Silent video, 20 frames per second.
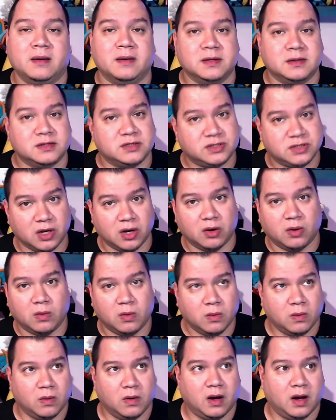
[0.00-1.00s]

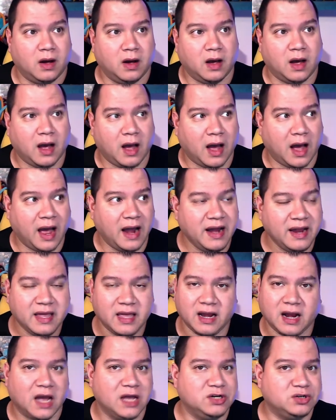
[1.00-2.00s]
So I didn't
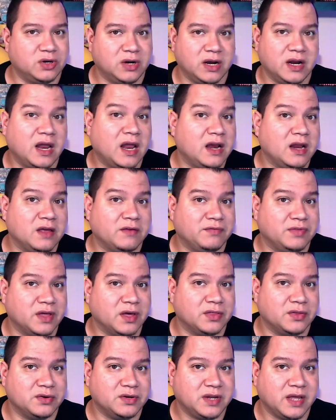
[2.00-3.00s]
get Hydra in any of the
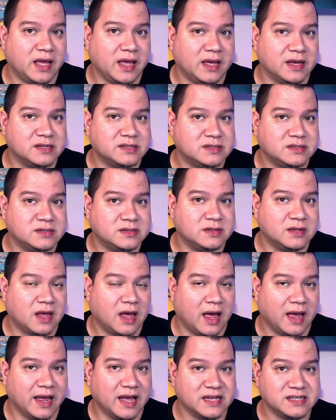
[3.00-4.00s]
other tanks.
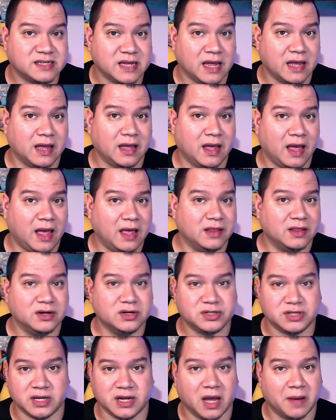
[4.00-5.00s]
I guess
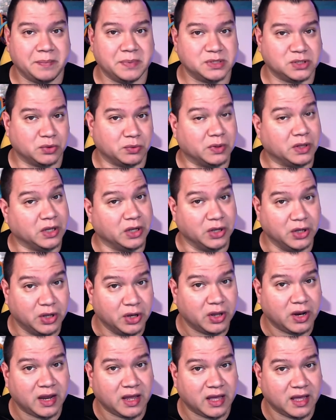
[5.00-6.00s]
endlers and guppies are really
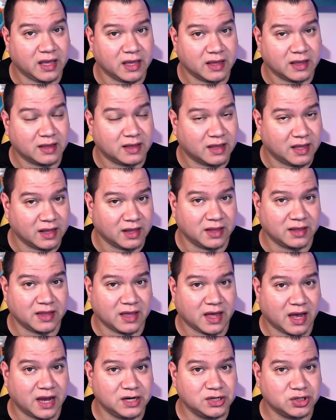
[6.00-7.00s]
good at killing the
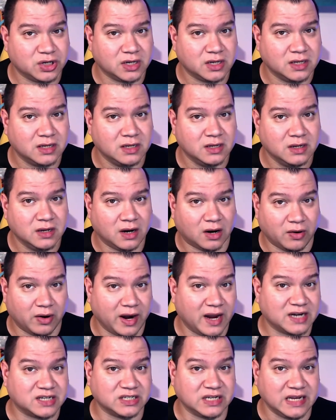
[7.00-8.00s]
Hydra, or
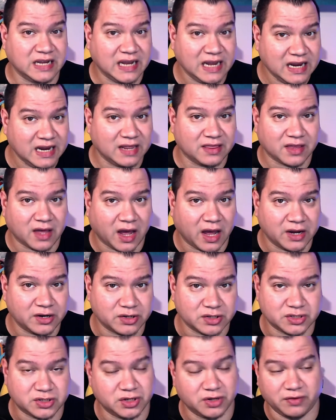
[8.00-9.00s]
actually eating the
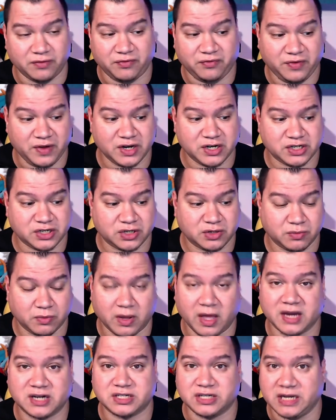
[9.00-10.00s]
Hydra. Certain fish will
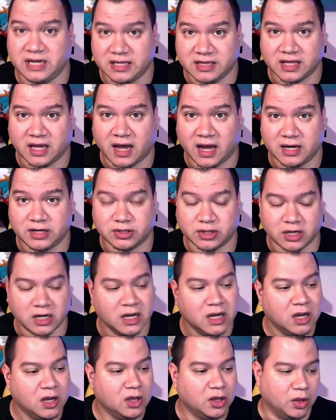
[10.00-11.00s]
actually eat the Hydra.
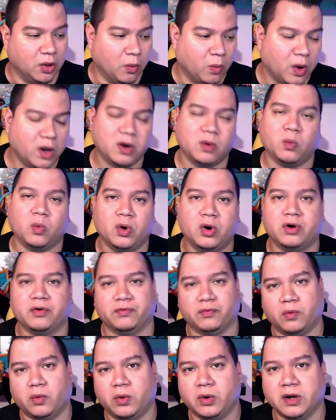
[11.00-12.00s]
The one word of
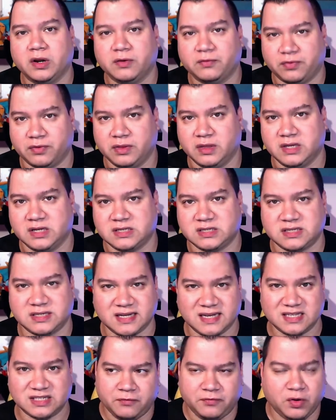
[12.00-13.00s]
warning for this
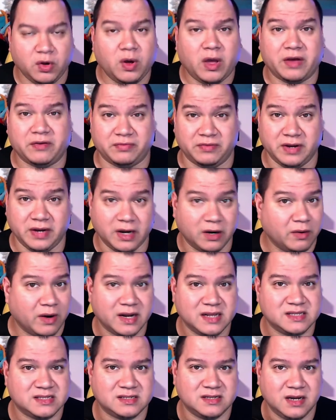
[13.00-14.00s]
is if you have
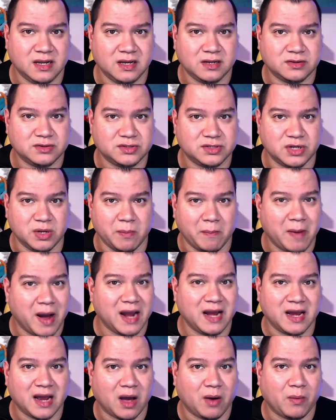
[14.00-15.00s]
Nerite snails, you
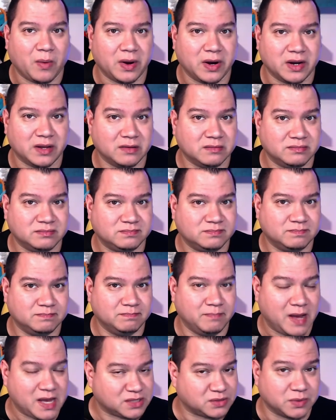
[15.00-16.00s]
might not want to
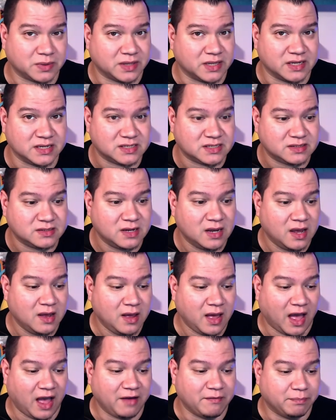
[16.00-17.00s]
mess with this.
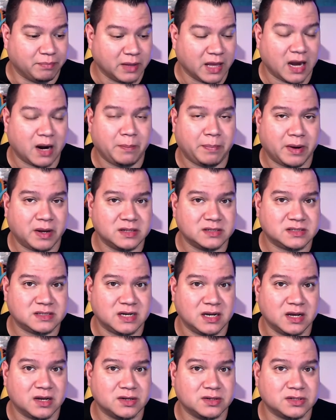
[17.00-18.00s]
I have bladderpond
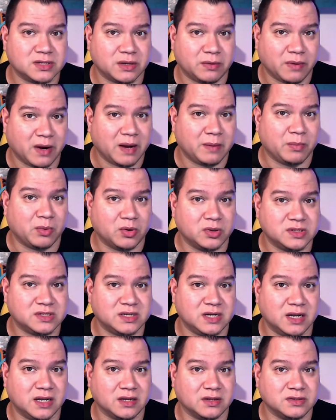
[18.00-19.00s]
snails and ramhorn
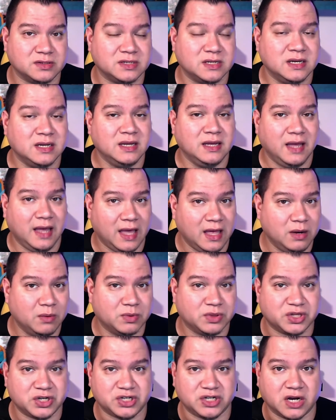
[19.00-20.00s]
snails in
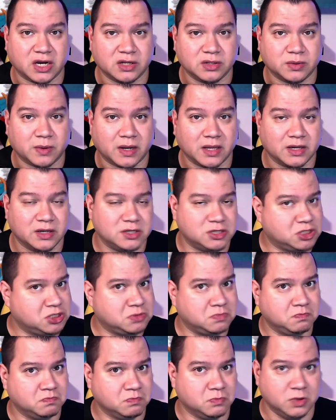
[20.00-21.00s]
with the shell
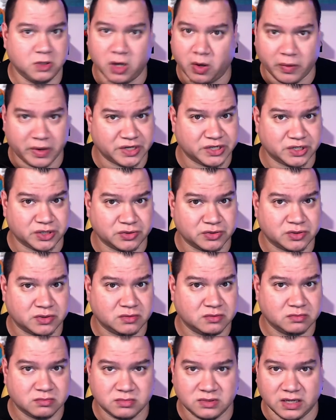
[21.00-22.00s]
dwellers, no
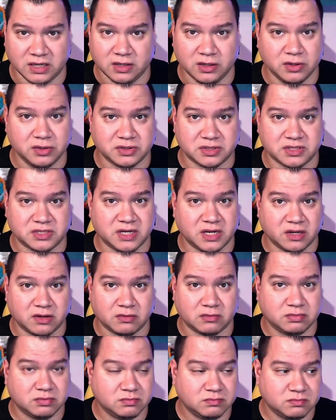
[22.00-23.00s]
issues. Didn't lose a
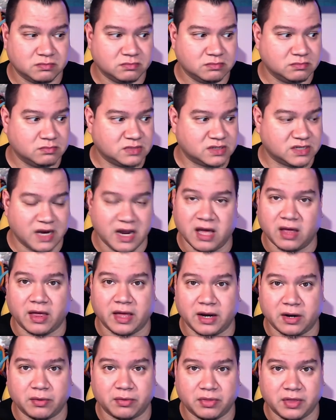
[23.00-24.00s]
single snail, I
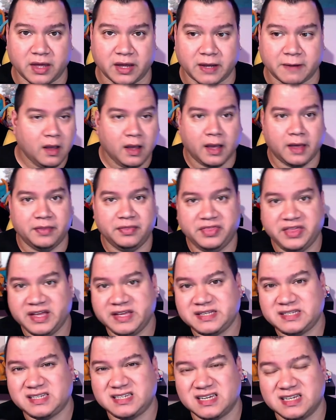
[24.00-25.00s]
don't think. And
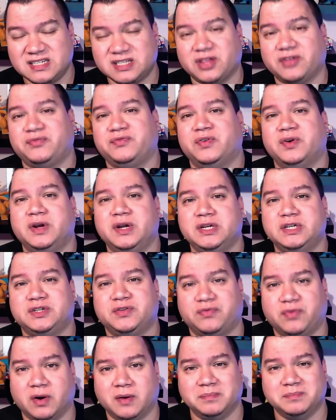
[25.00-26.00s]
this is the footage
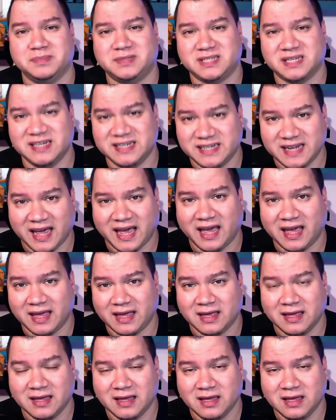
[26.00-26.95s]
from today.